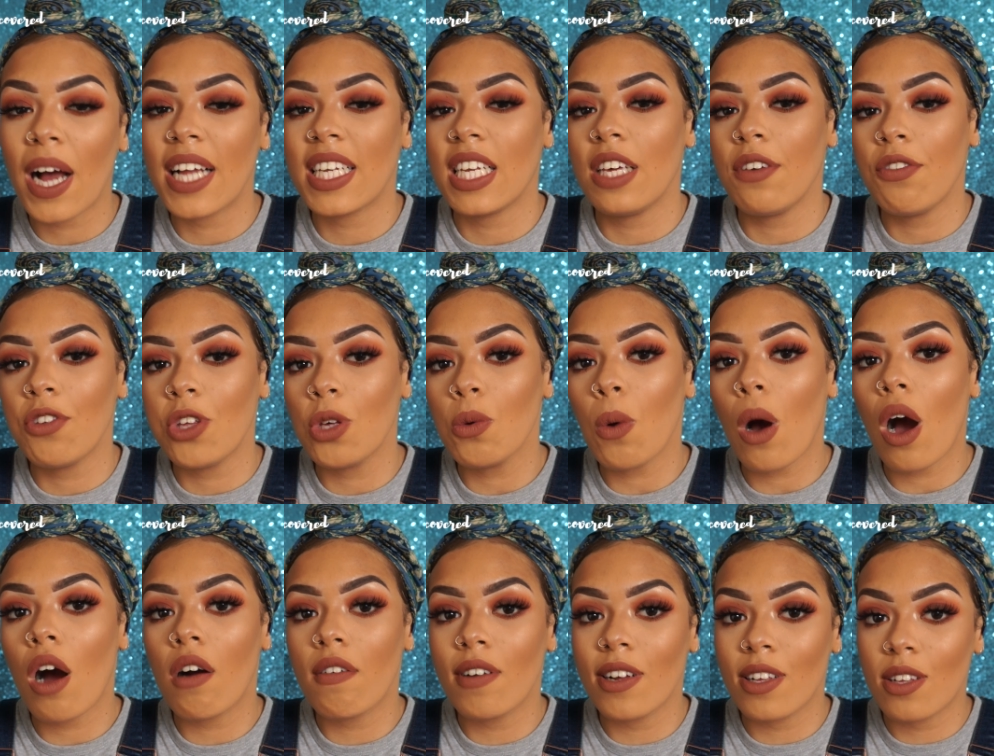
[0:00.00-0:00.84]
And if you
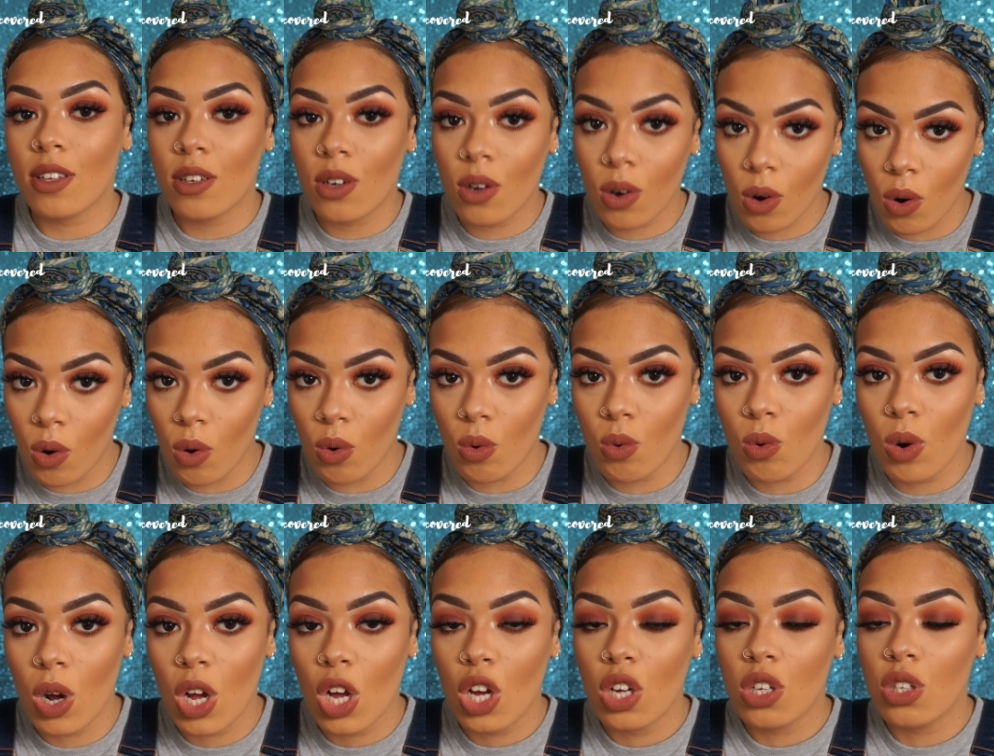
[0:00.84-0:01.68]
are at
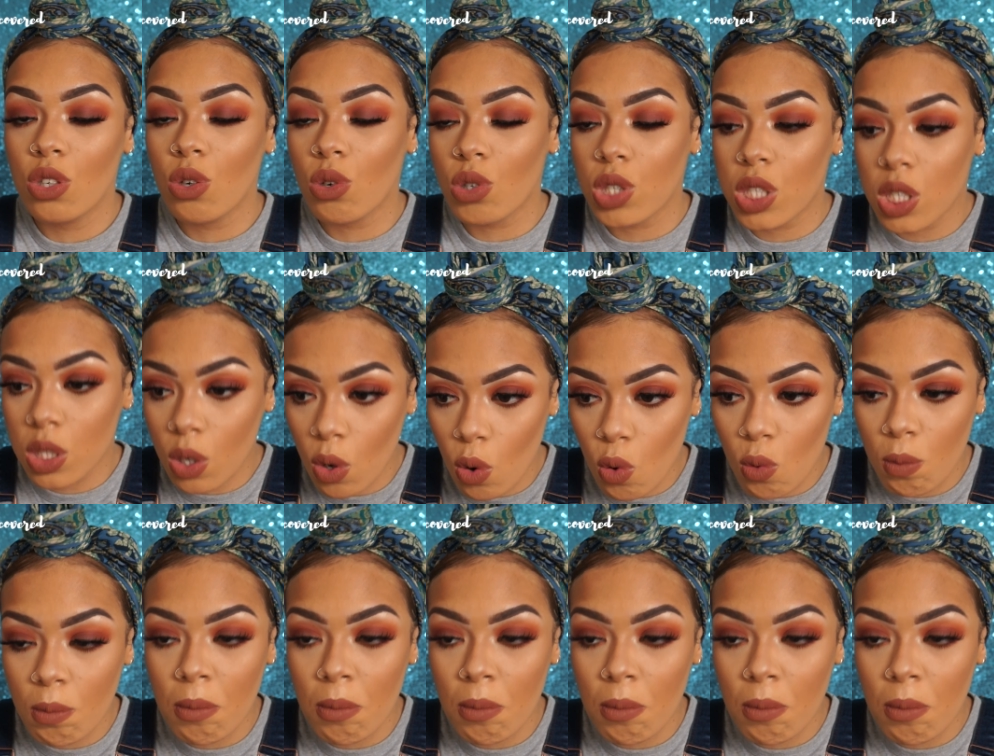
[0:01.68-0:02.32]
school, your school